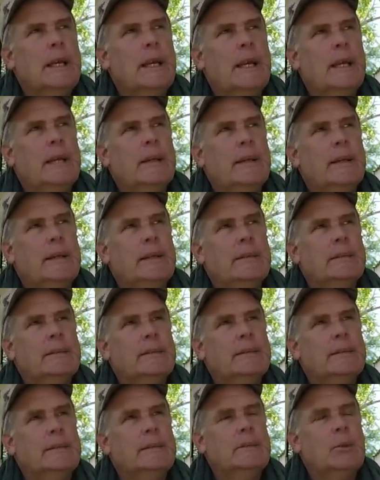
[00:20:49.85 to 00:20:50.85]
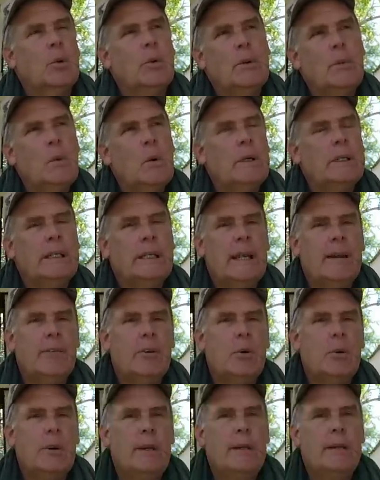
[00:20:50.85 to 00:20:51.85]
And uh, only one didn't have a
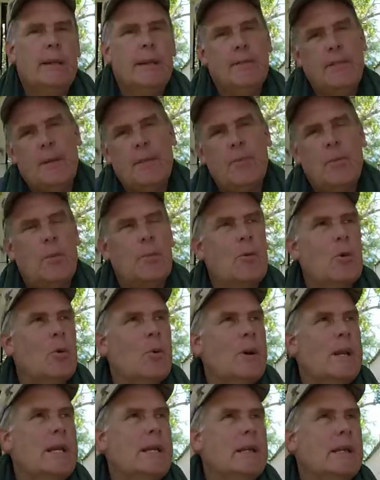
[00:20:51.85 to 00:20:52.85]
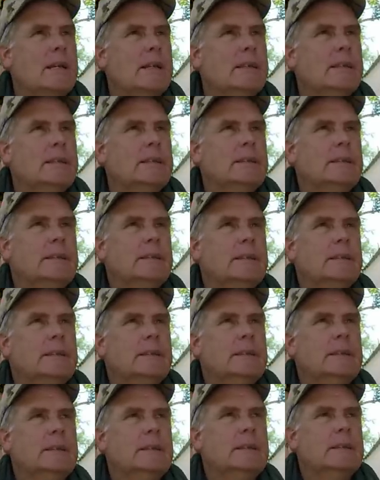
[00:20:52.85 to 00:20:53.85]
queen. Give them one more week.
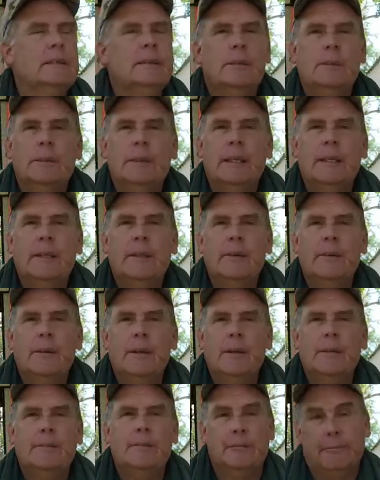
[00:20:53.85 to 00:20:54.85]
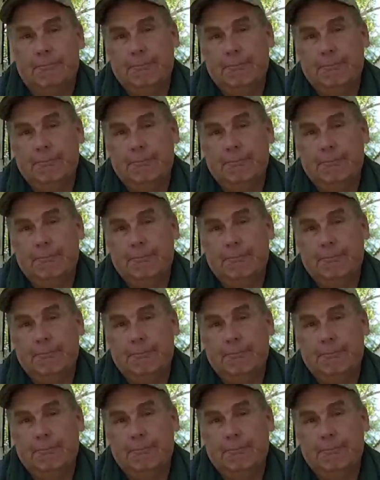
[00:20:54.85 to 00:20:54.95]
See what they do, and if